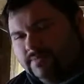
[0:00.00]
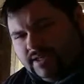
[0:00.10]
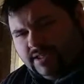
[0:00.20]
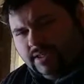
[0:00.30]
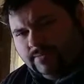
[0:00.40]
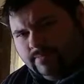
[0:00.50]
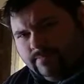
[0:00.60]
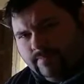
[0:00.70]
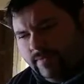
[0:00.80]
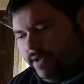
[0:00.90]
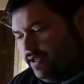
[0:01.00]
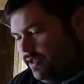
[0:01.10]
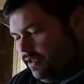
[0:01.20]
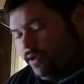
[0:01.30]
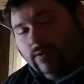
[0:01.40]
It's messy.
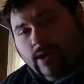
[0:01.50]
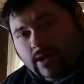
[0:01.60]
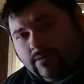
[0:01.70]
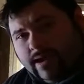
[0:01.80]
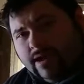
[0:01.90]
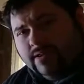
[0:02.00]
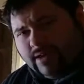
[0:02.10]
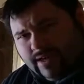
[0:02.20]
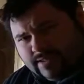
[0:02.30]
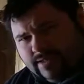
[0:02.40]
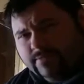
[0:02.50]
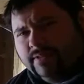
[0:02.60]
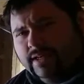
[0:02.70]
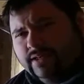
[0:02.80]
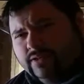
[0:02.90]
They're going to walk around, they're going to get
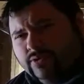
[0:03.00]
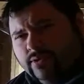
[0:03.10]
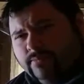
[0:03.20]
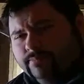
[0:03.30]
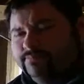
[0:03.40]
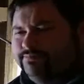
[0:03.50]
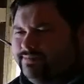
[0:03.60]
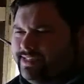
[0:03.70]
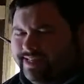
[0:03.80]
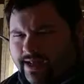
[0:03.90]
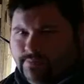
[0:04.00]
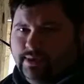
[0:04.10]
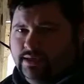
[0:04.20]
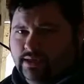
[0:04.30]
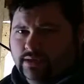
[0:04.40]
stuff clinging to them. It's not a
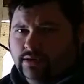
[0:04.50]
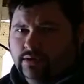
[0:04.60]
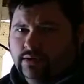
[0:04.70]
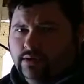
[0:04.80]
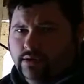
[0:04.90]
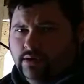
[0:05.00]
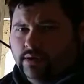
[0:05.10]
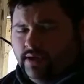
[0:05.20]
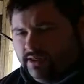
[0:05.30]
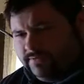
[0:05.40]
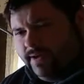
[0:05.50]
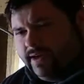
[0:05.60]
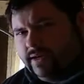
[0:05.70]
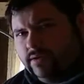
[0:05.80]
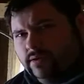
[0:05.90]
big deal. It's
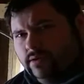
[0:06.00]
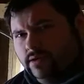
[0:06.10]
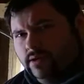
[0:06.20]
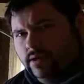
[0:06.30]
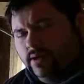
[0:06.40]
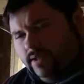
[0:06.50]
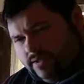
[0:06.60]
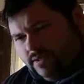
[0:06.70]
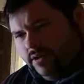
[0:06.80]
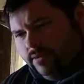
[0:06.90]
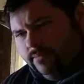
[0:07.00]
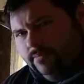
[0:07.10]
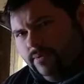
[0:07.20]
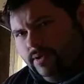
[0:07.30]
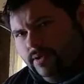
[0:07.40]
fine. It doesn't hurt
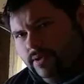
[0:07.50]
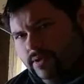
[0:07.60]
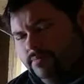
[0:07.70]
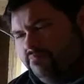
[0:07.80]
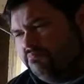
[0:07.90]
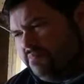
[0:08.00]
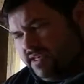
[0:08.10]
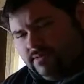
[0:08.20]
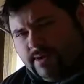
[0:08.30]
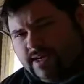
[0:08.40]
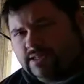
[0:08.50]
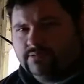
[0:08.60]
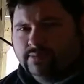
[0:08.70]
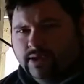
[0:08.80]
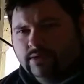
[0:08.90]
them. Makes a
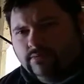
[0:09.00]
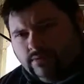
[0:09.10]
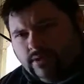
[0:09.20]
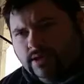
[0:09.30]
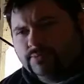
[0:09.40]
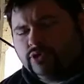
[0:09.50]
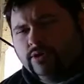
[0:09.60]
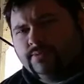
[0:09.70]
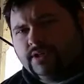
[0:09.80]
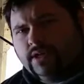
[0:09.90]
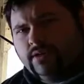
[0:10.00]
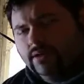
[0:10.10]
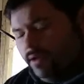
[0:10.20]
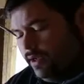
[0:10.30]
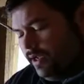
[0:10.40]
mess, but it absorbs
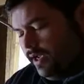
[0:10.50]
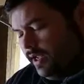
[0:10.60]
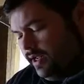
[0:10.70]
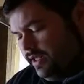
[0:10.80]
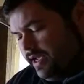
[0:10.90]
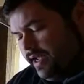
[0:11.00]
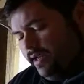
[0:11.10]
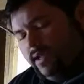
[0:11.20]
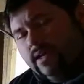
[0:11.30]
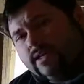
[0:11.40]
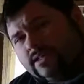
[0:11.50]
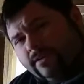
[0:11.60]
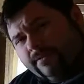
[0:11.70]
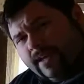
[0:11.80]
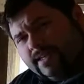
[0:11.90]
in, and in the end, it
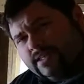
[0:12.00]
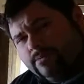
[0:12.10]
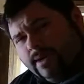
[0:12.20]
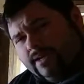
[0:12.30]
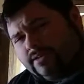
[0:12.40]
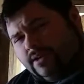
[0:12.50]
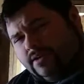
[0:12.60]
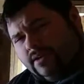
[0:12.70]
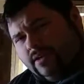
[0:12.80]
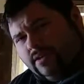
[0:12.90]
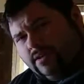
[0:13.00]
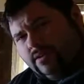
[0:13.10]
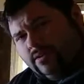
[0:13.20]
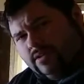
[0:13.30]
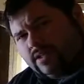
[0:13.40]
suffocates the mites underneath
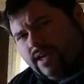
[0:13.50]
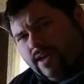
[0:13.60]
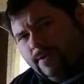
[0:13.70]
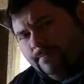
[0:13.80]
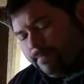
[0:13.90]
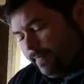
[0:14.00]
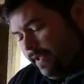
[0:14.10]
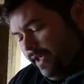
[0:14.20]
the scale,